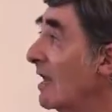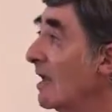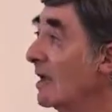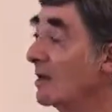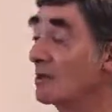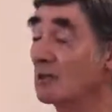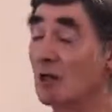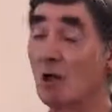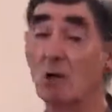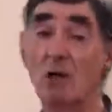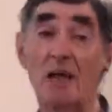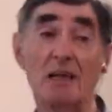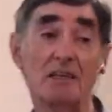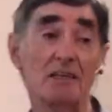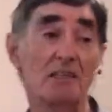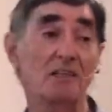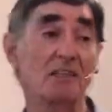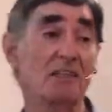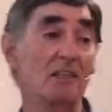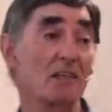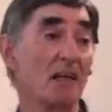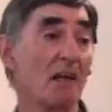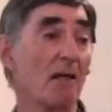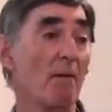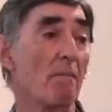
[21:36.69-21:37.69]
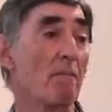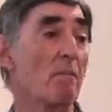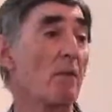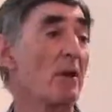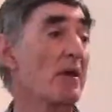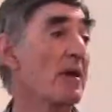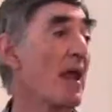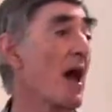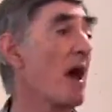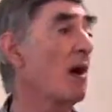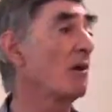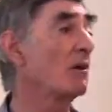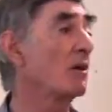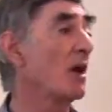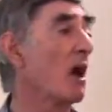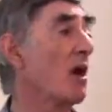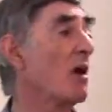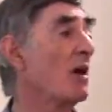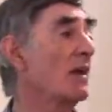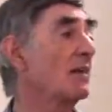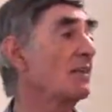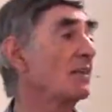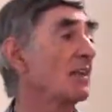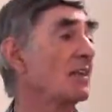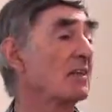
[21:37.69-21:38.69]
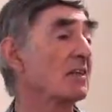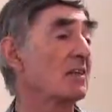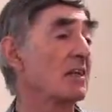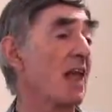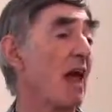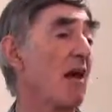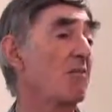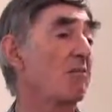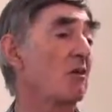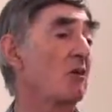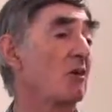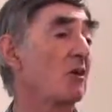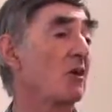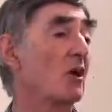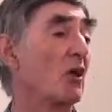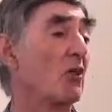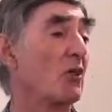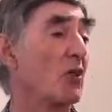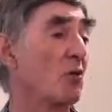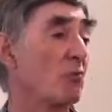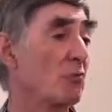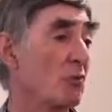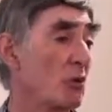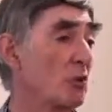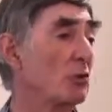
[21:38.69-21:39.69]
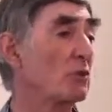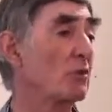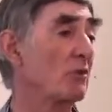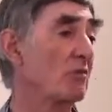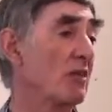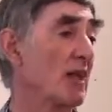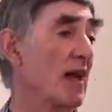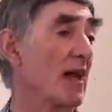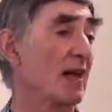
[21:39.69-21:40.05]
So we're now going to have a look at the route of the